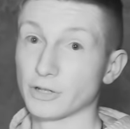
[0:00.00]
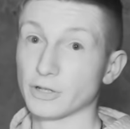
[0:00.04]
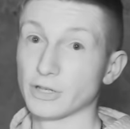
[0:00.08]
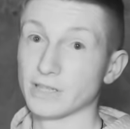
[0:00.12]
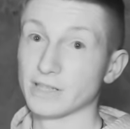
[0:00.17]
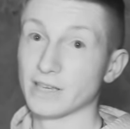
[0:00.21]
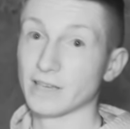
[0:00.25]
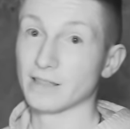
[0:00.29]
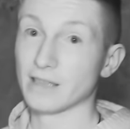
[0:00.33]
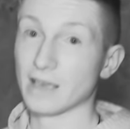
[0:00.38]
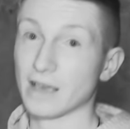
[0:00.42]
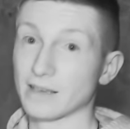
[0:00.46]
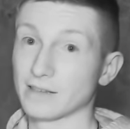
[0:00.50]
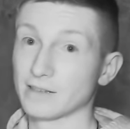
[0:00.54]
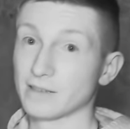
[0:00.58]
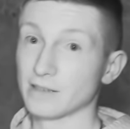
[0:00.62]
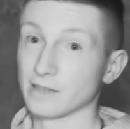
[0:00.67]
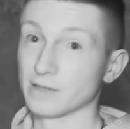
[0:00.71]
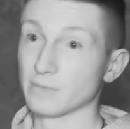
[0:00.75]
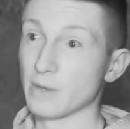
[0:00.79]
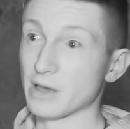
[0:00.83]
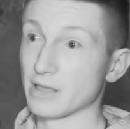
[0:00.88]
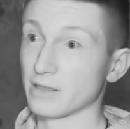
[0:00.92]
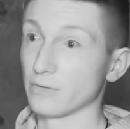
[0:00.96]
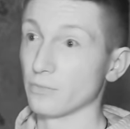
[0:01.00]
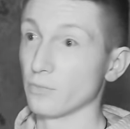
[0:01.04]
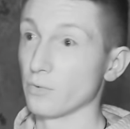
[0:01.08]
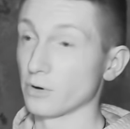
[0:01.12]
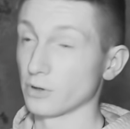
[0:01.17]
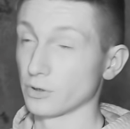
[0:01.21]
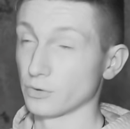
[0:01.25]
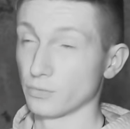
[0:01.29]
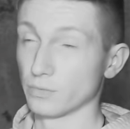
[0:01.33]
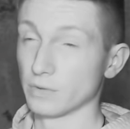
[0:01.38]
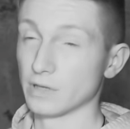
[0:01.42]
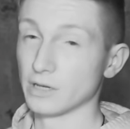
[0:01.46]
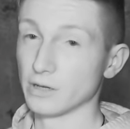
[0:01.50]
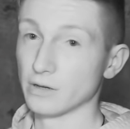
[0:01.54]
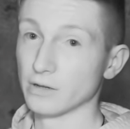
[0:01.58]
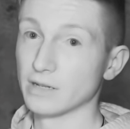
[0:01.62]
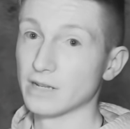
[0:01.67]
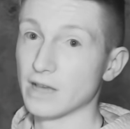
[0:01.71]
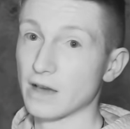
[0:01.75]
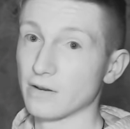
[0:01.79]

actually said the Estes method works really good